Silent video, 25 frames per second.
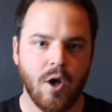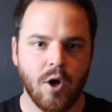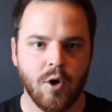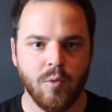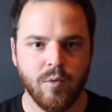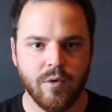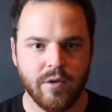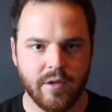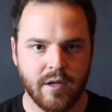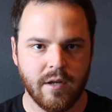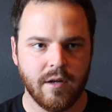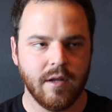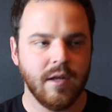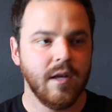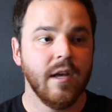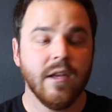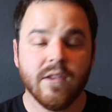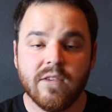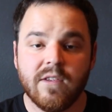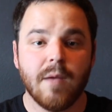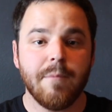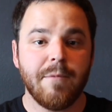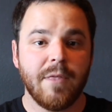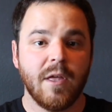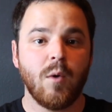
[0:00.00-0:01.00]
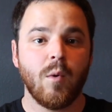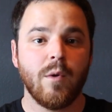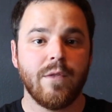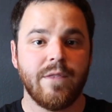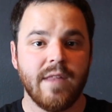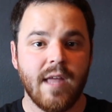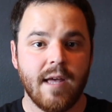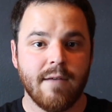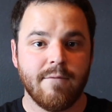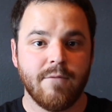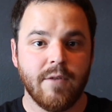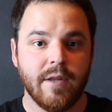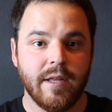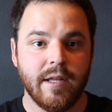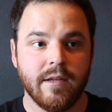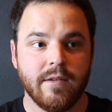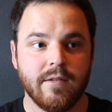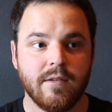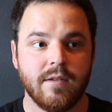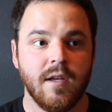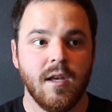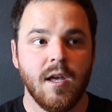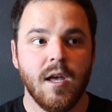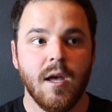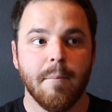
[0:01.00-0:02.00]
owned it. Same thing with
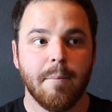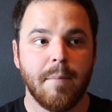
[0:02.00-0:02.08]
Netflix.